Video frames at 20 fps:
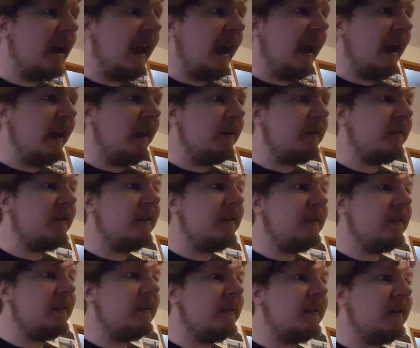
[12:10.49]
and
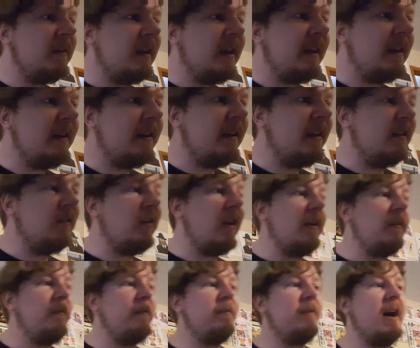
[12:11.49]
it is
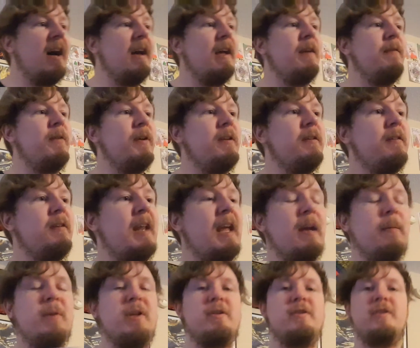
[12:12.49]
a 5
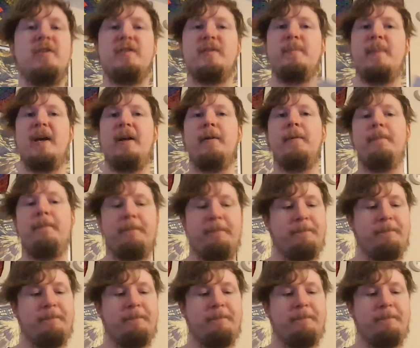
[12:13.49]
damage spell.